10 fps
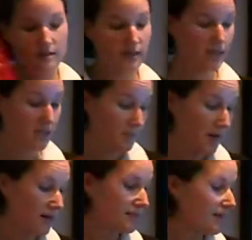Inside this
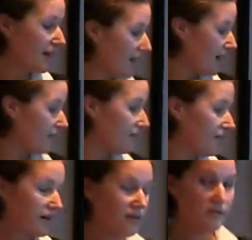box, I
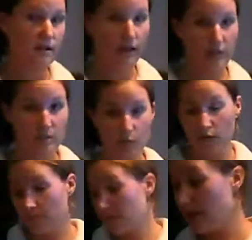have
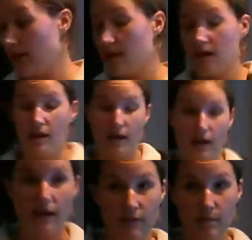knowledgeable.
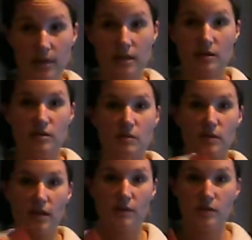Everybody knows
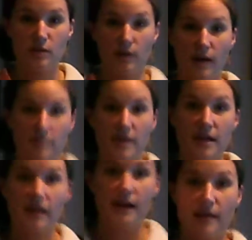that when they go into a
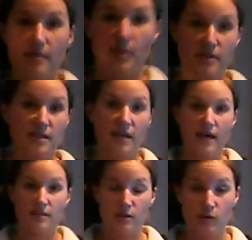company and the
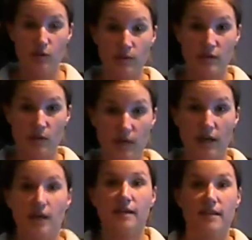person has no clue what's
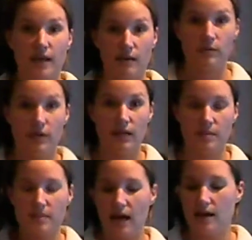going on, they get
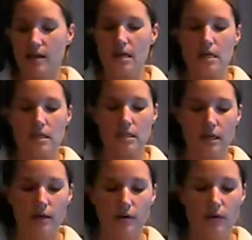really upset.
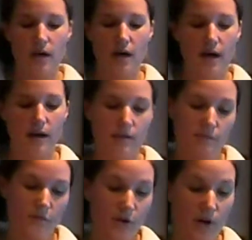So
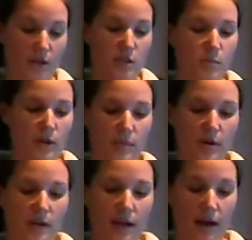um, for knowledgeable,
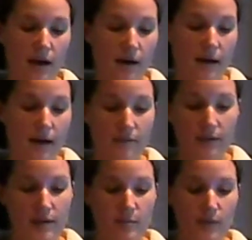I put
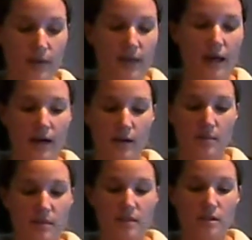every employee
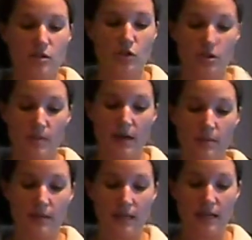at your business should
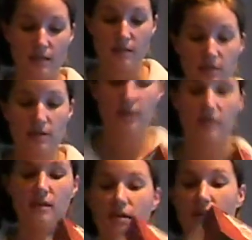be able to answer
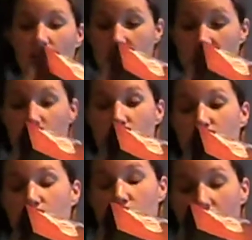the
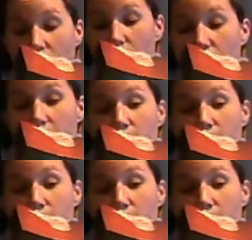customer's uh,